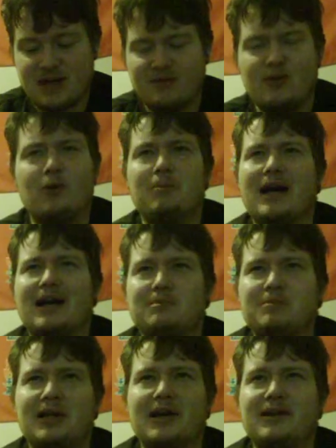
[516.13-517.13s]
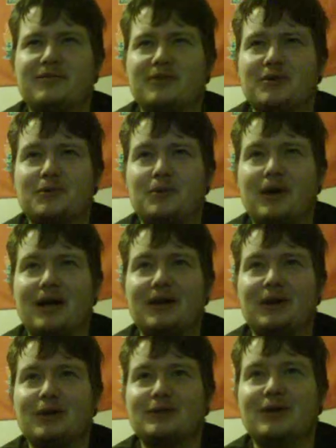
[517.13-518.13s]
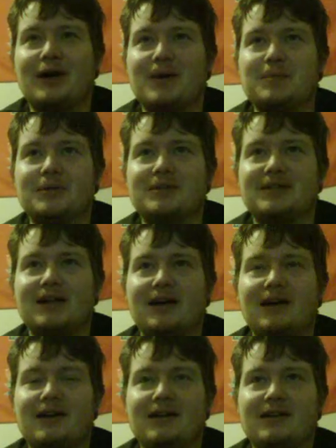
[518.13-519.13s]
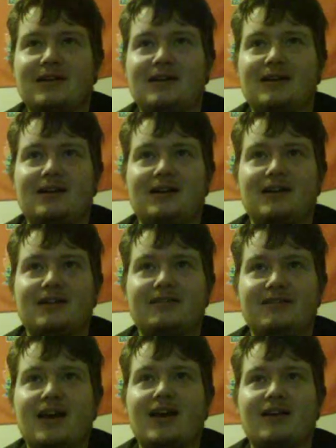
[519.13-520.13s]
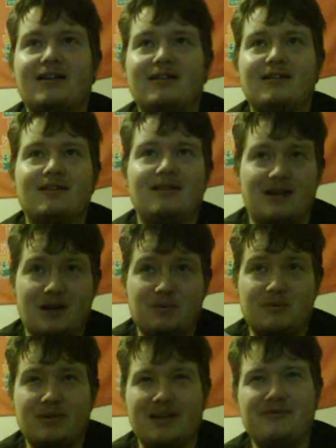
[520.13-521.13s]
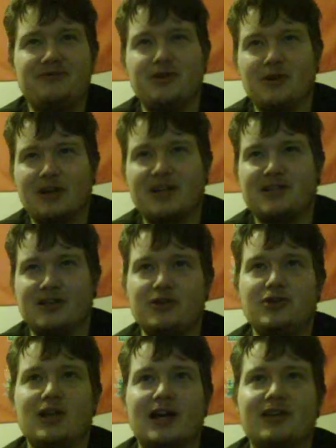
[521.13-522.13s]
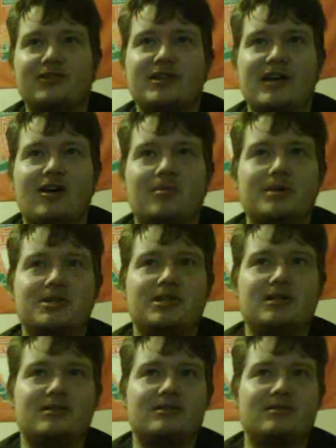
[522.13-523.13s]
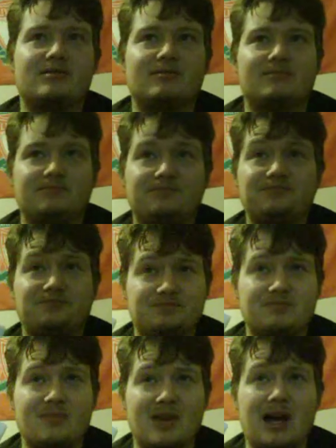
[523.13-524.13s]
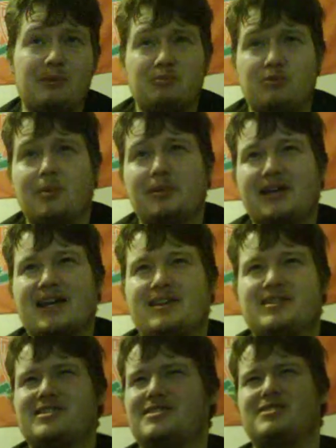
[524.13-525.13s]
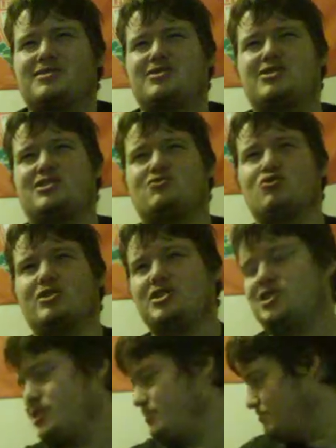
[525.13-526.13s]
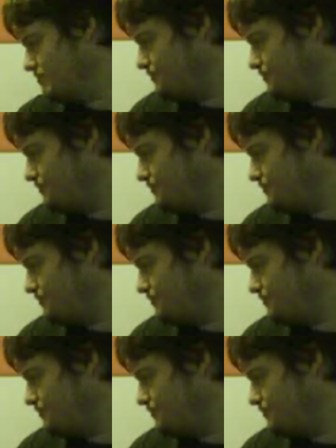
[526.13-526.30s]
haven't gone back and played it for quite a long time, but yeah, I would, because I know you like your JRPGs, I would probably get this because it's really cheap.